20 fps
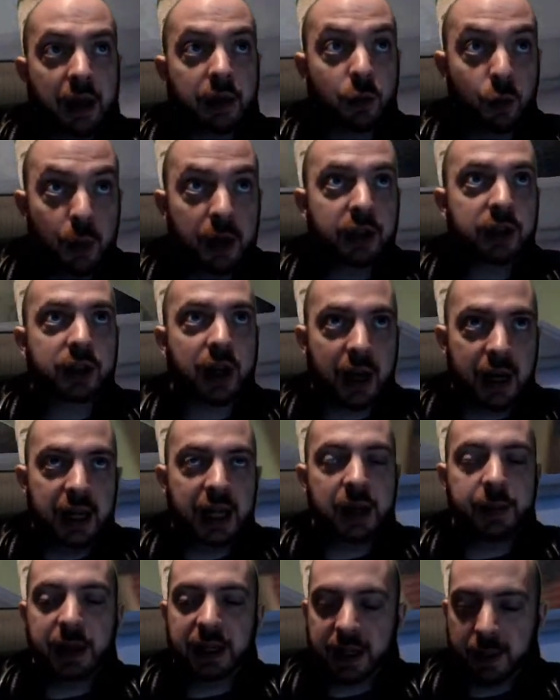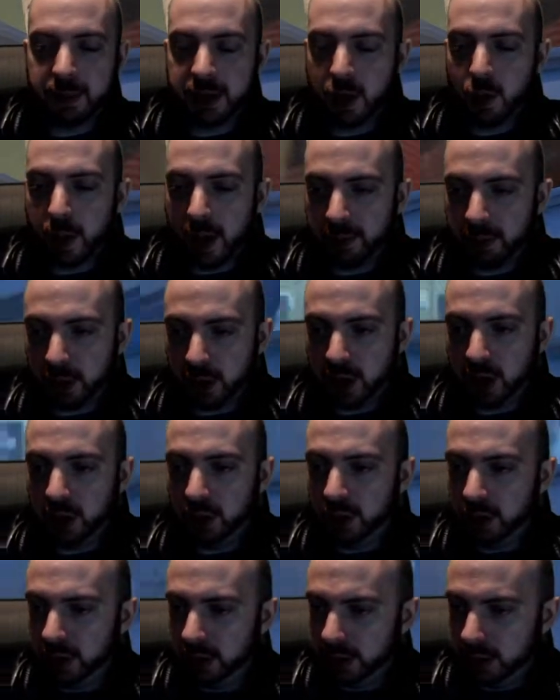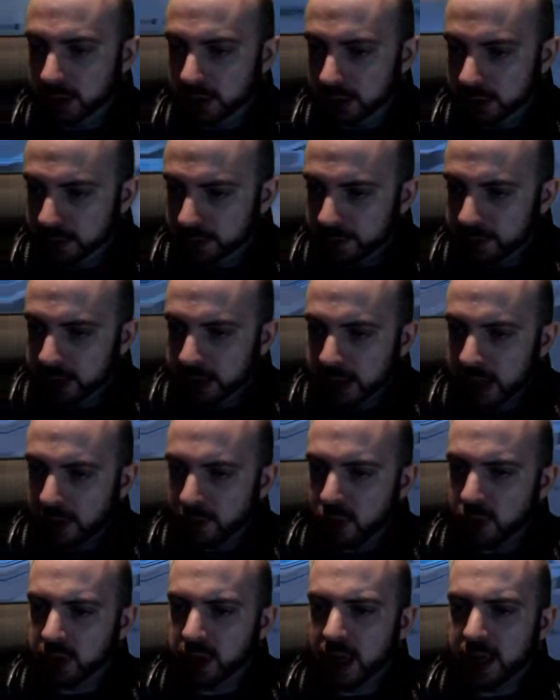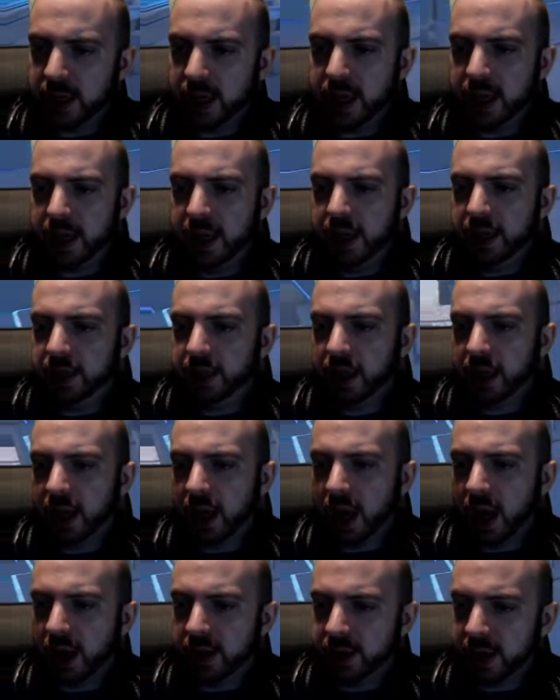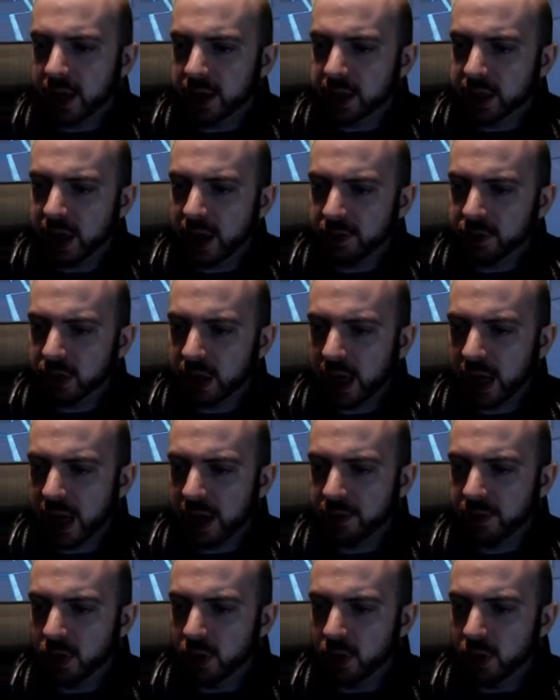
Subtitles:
is almost certainly going to be something you'll be able to do. If Crusader is undense enough to have